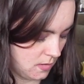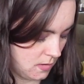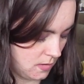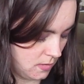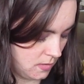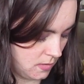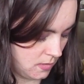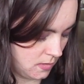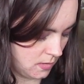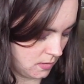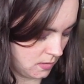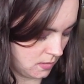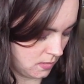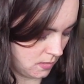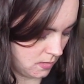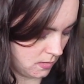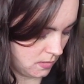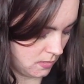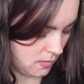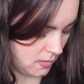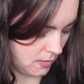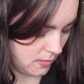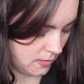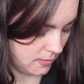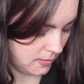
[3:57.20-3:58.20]
And
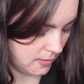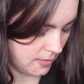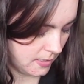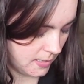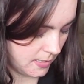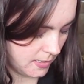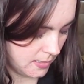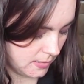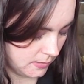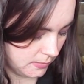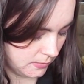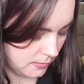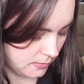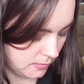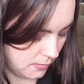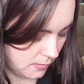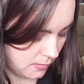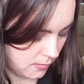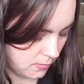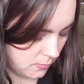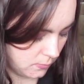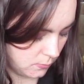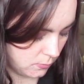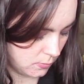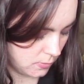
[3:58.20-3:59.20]
then the last
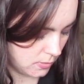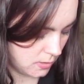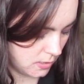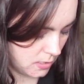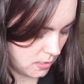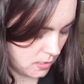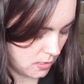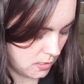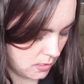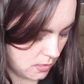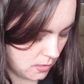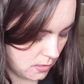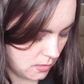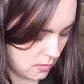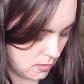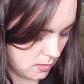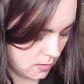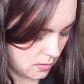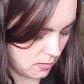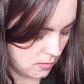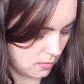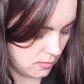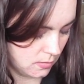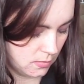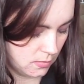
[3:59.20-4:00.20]
3.